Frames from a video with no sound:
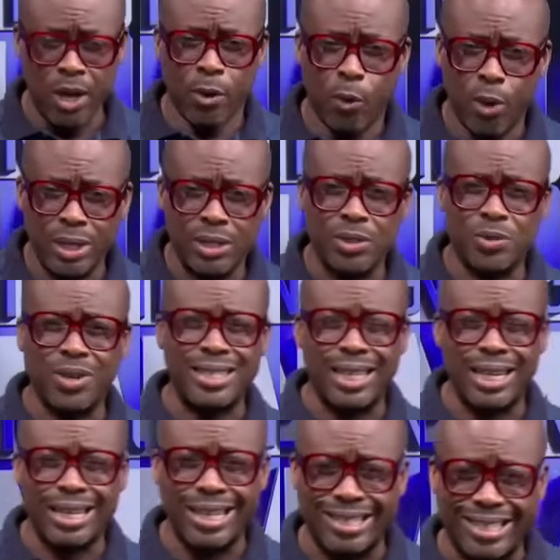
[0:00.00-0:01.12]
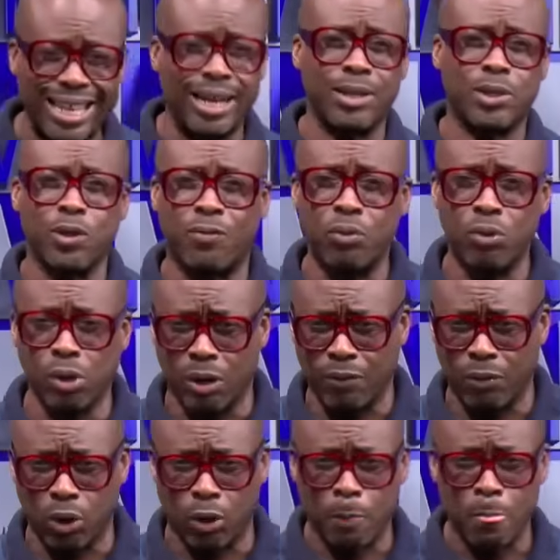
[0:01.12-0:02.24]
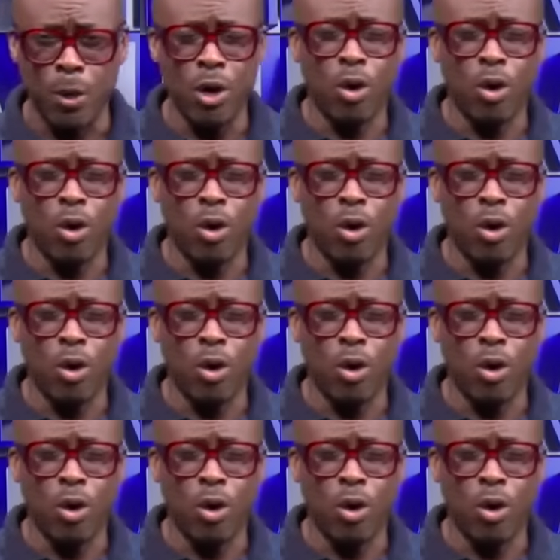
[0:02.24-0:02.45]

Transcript: who is interested in the tenets of rule of law,